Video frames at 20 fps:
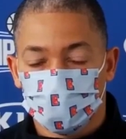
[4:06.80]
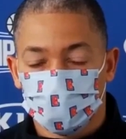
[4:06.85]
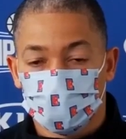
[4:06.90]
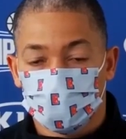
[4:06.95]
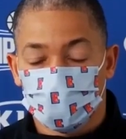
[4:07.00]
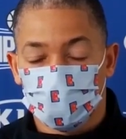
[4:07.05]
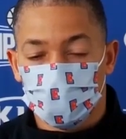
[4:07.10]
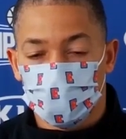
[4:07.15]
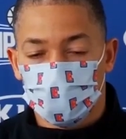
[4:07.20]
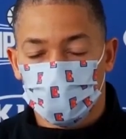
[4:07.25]

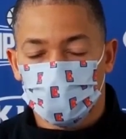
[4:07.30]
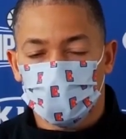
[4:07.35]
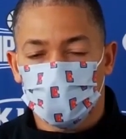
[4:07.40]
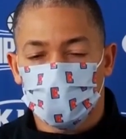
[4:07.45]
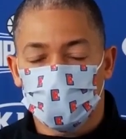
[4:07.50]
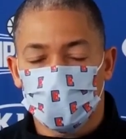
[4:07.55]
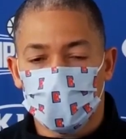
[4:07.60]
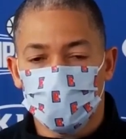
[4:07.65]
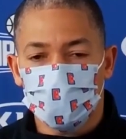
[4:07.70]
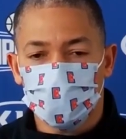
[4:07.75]
No,
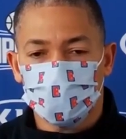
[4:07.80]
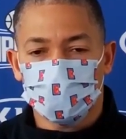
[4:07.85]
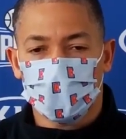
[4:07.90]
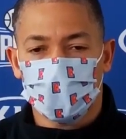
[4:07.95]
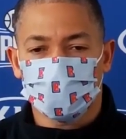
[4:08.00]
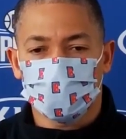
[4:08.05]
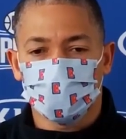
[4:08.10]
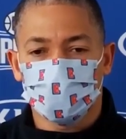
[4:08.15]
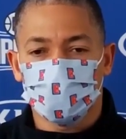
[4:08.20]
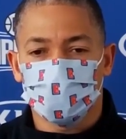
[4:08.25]
how many shots
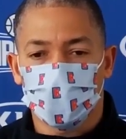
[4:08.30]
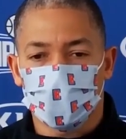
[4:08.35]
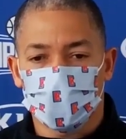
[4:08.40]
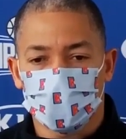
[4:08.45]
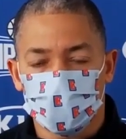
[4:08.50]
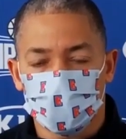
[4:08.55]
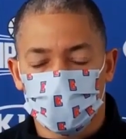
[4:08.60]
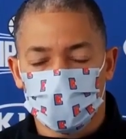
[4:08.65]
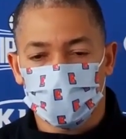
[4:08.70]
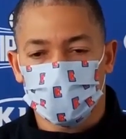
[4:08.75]
did we make?
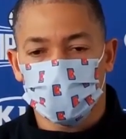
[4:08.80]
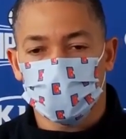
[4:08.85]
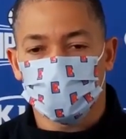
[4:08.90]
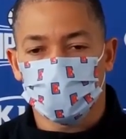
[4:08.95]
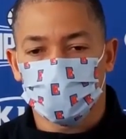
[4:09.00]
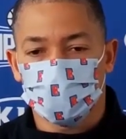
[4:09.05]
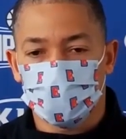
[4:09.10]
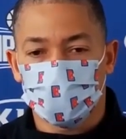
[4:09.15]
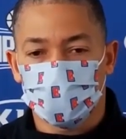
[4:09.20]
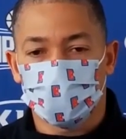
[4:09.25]
I can't
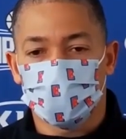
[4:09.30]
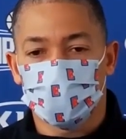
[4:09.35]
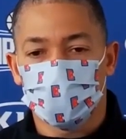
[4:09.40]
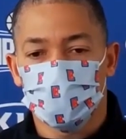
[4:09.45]
remember.